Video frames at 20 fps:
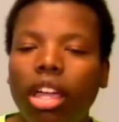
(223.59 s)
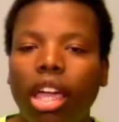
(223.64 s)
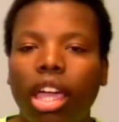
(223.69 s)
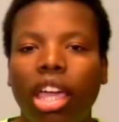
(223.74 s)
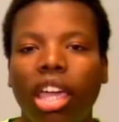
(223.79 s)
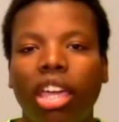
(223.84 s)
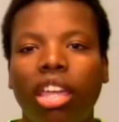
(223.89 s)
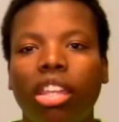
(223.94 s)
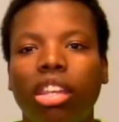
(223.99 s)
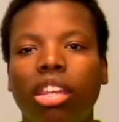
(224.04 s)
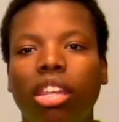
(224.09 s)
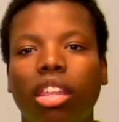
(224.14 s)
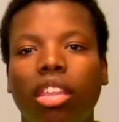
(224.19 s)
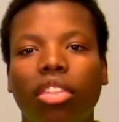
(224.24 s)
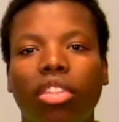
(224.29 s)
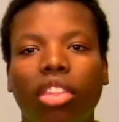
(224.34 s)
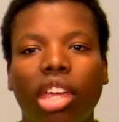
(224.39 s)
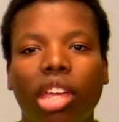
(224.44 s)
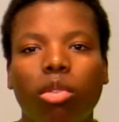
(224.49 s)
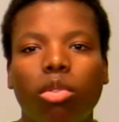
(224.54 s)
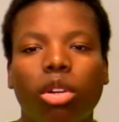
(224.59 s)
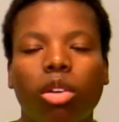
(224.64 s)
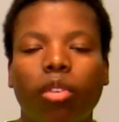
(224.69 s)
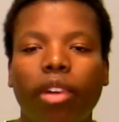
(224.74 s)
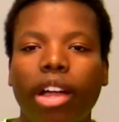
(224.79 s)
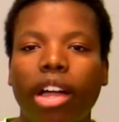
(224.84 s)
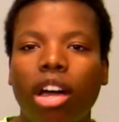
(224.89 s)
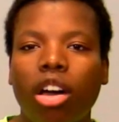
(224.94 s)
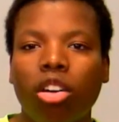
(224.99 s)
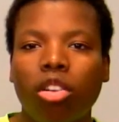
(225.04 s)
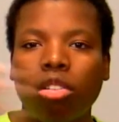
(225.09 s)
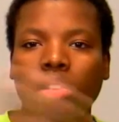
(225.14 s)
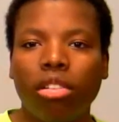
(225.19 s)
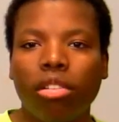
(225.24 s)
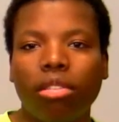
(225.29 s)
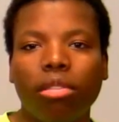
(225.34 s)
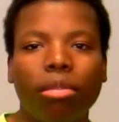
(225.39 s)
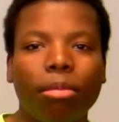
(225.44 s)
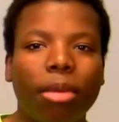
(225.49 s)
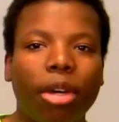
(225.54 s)
and they were around
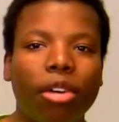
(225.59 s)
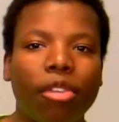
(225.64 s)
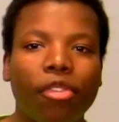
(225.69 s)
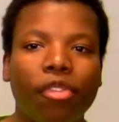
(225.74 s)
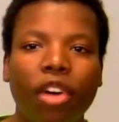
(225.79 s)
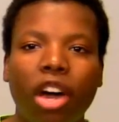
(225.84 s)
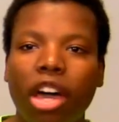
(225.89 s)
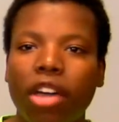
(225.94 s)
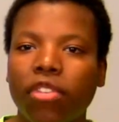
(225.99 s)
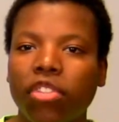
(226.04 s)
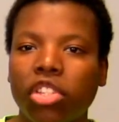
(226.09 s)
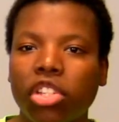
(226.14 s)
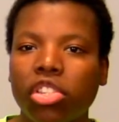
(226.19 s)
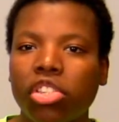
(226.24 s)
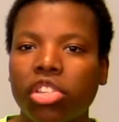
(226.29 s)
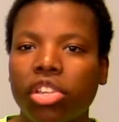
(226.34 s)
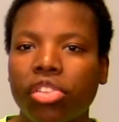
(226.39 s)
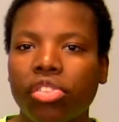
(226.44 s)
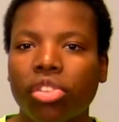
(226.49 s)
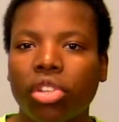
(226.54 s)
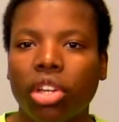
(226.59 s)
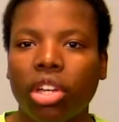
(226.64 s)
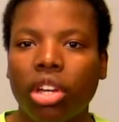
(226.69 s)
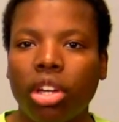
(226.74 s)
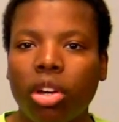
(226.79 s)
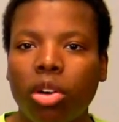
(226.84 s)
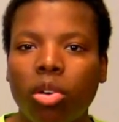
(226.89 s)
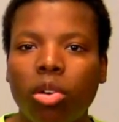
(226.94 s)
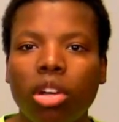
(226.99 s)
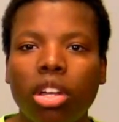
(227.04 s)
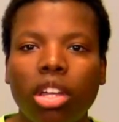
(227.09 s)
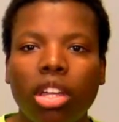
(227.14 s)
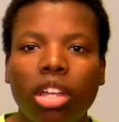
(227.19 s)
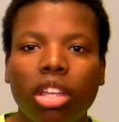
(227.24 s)
about 5-6 years ago.